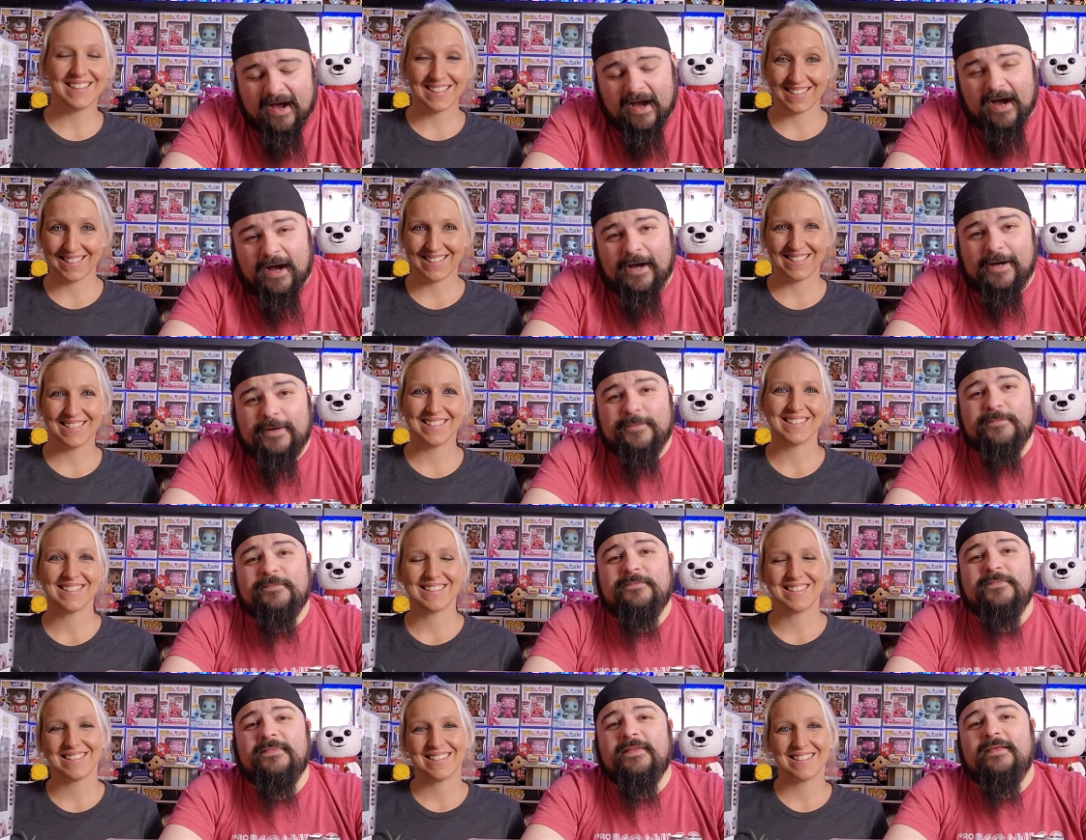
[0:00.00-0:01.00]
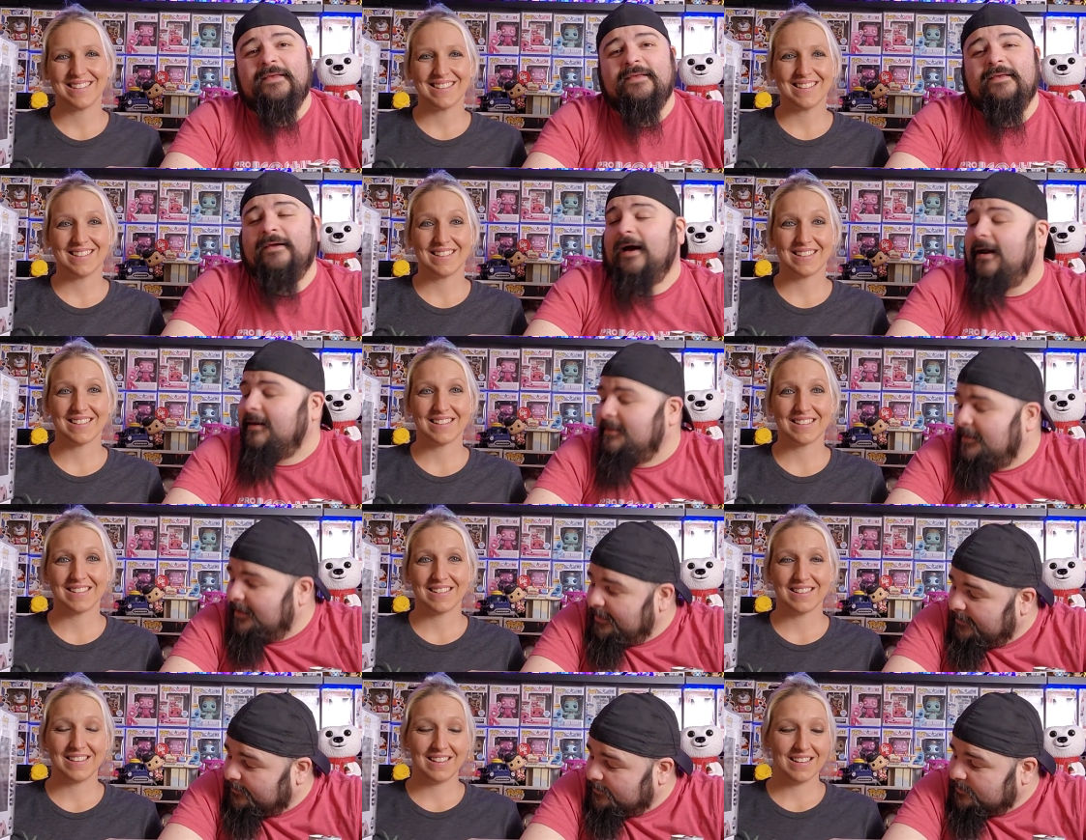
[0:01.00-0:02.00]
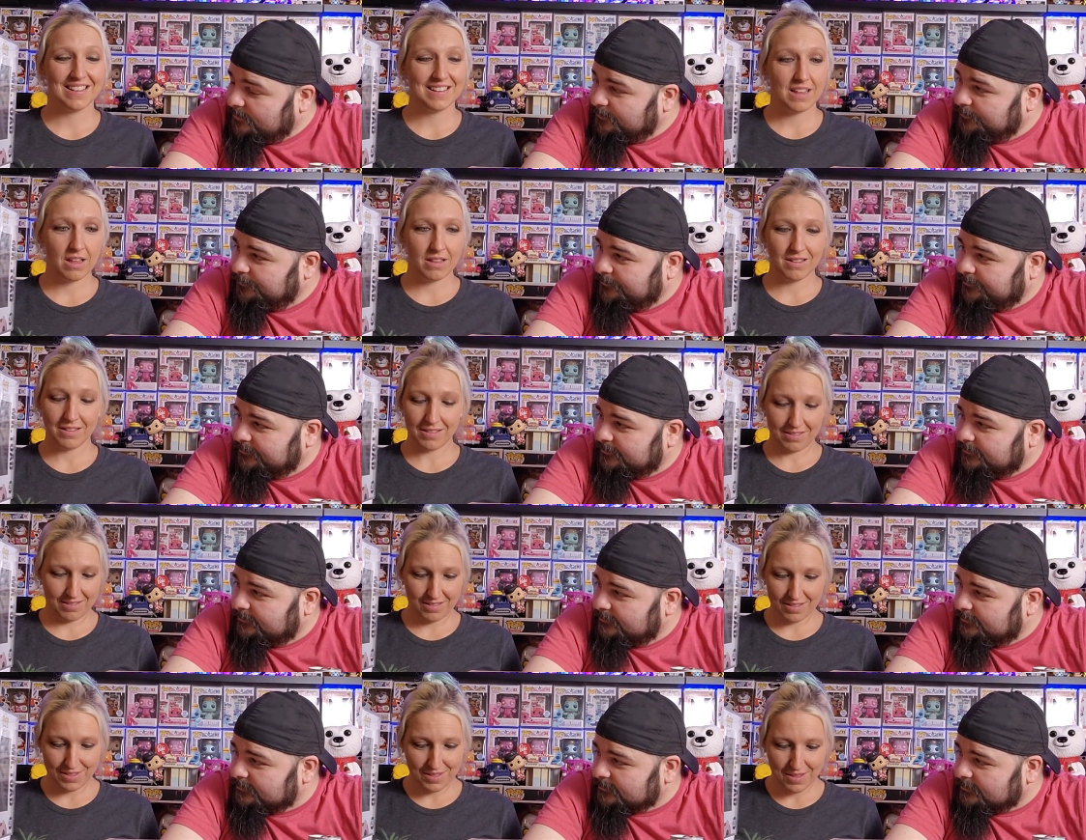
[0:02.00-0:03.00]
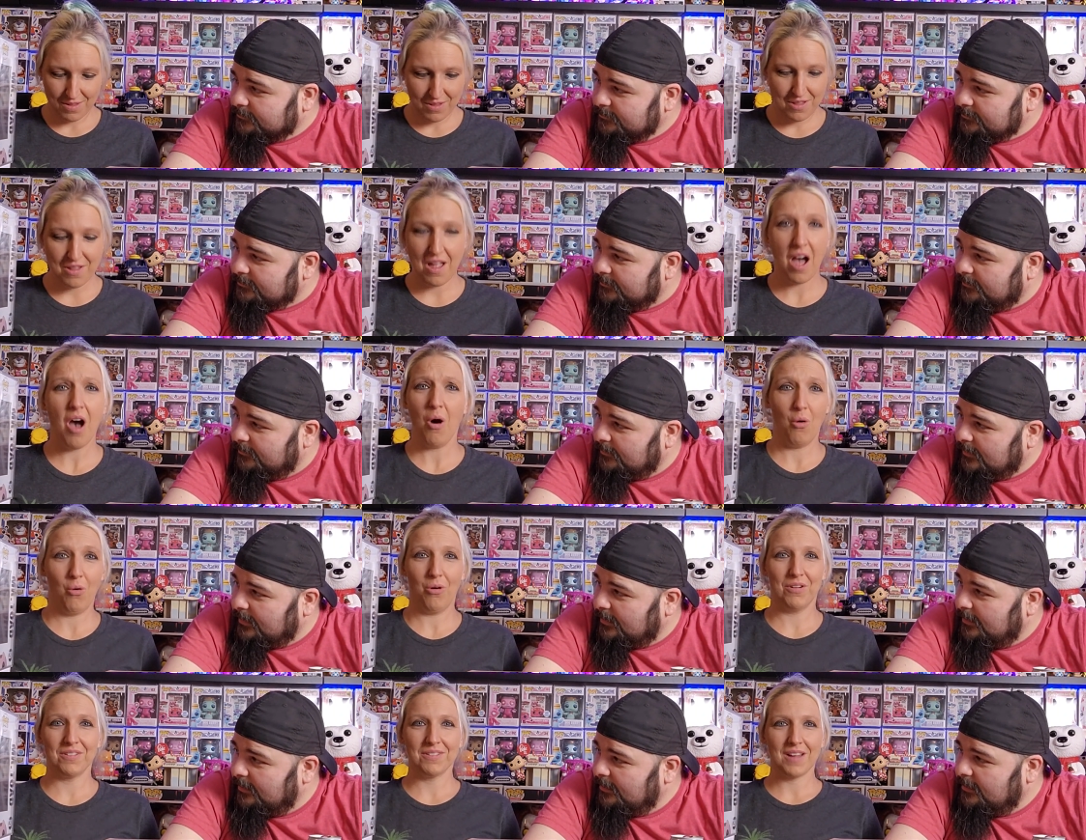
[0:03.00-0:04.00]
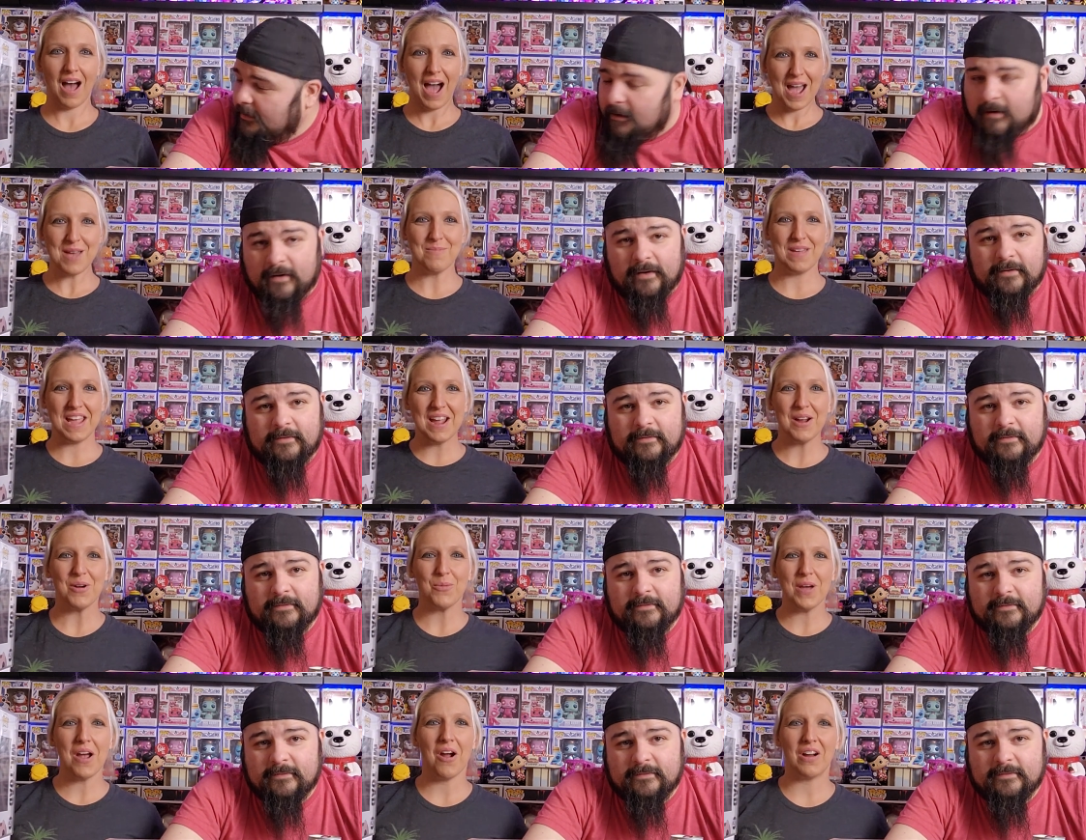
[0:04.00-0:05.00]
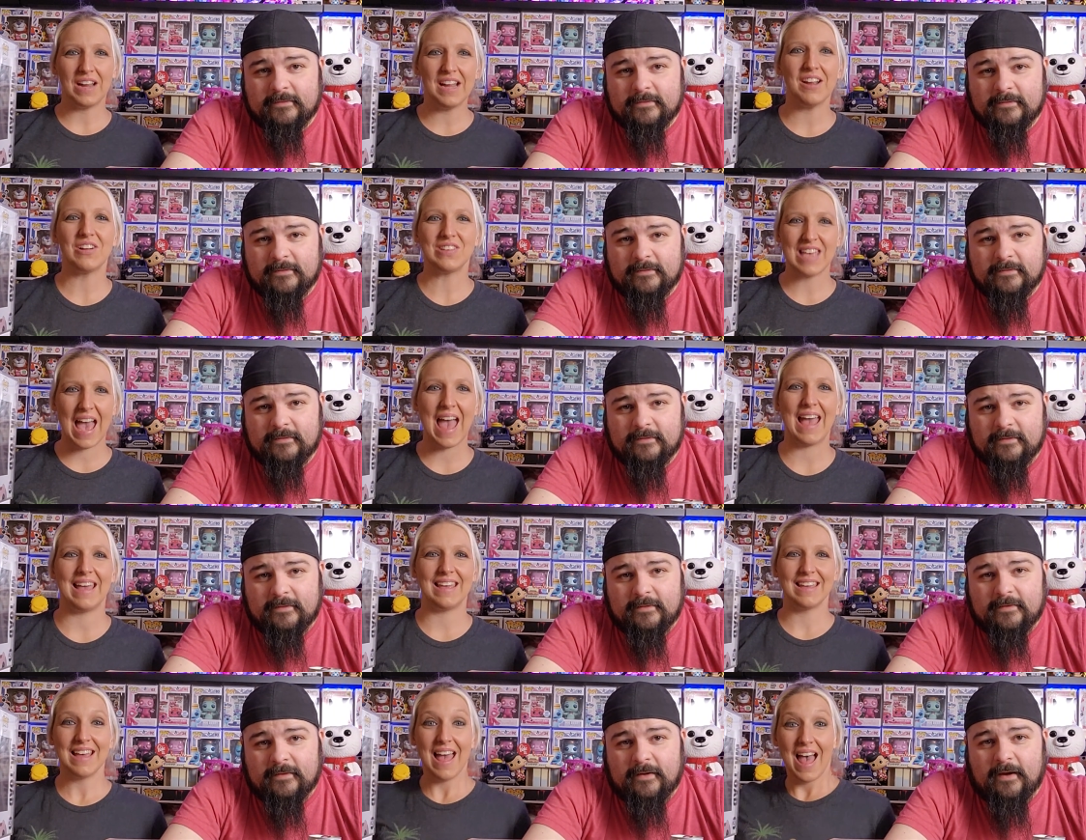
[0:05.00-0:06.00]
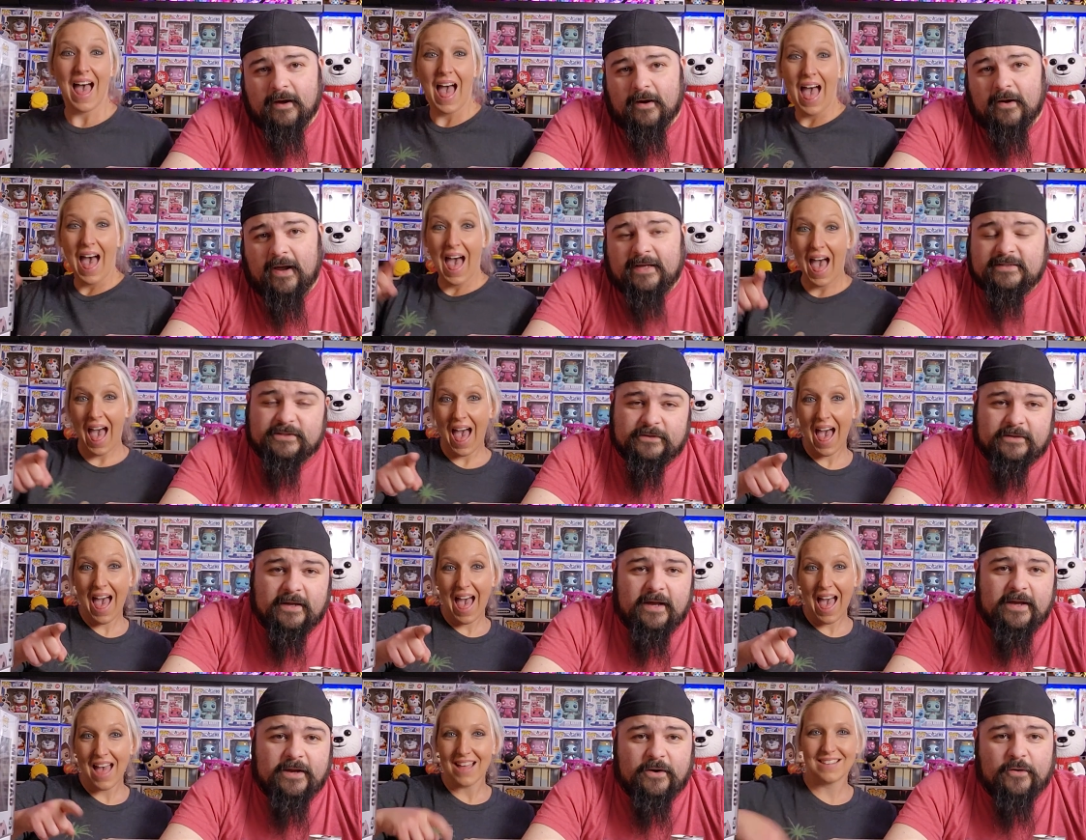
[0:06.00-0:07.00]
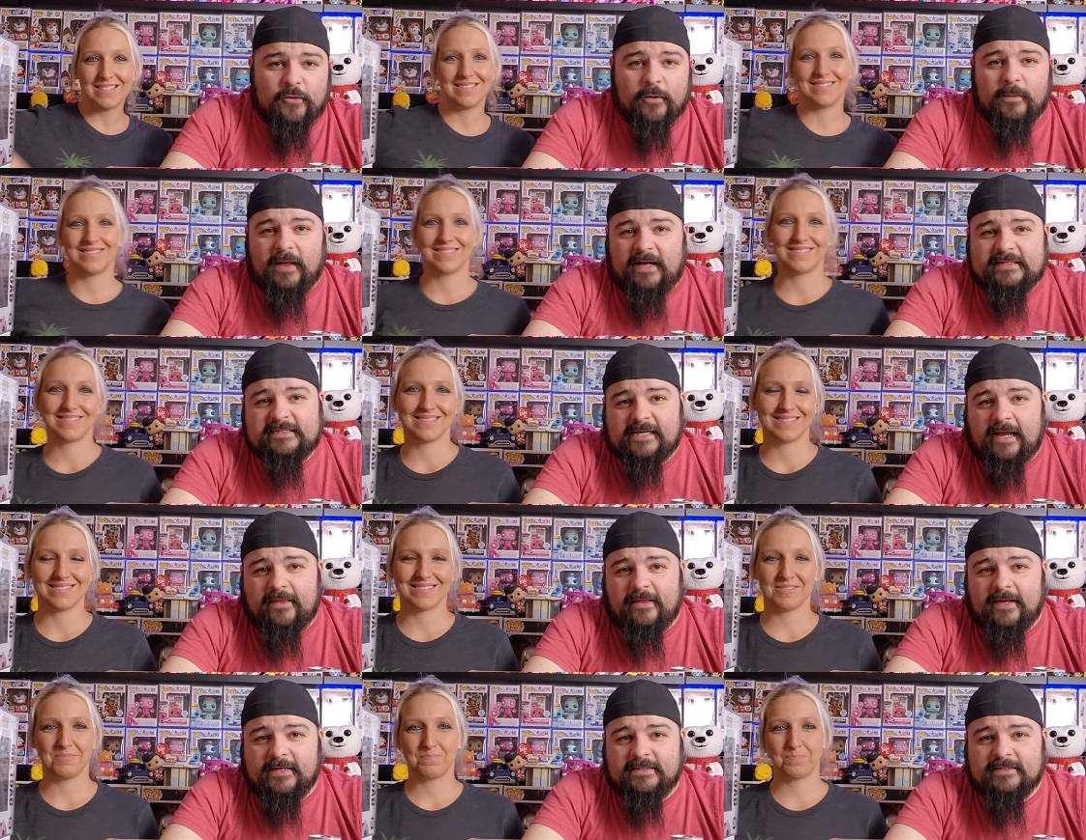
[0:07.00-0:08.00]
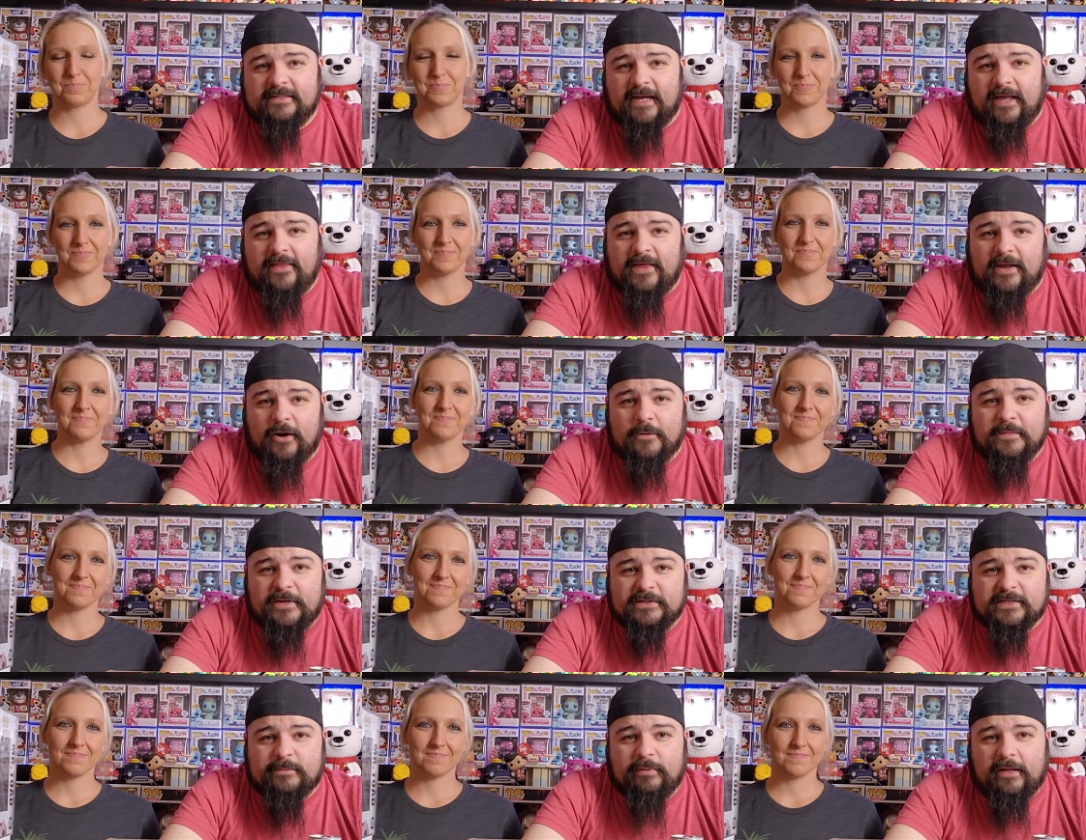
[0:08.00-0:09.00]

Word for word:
Speaker 1: um, you got anything?
Speaker 2: No, I am here. We are here. Yay!
Speaker 1: All right, so you know, normally I say this and then our music